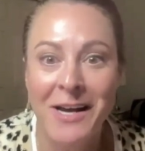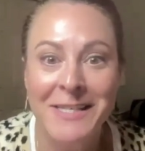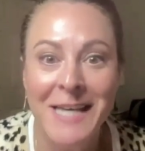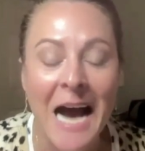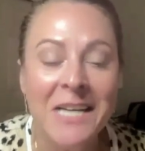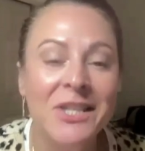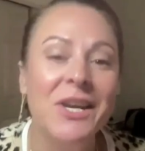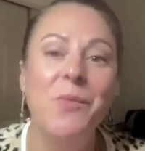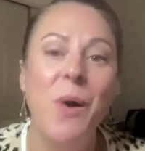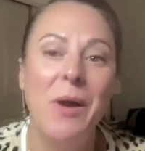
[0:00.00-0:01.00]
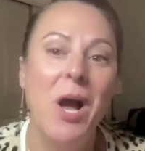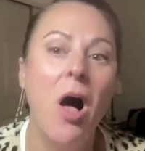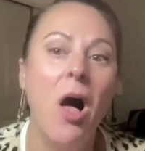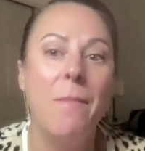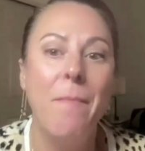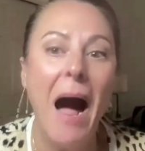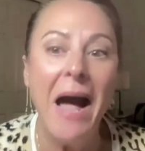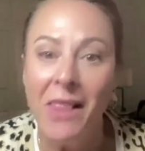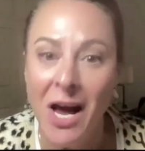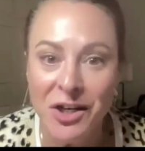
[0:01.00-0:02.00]
It's actually what we call a
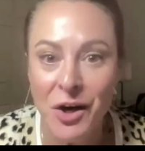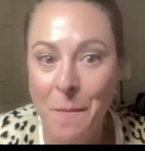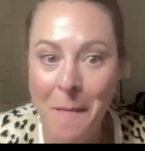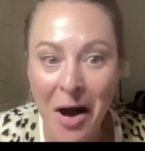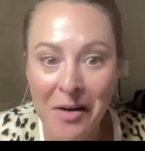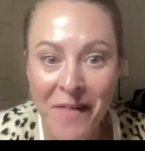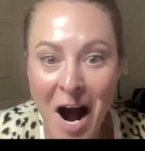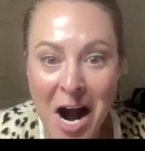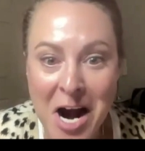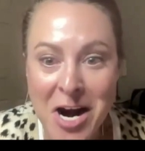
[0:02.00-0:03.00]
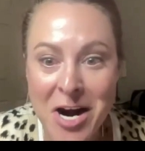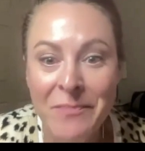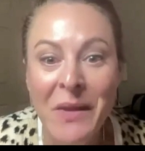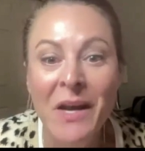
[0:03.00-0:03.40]
biological modifier.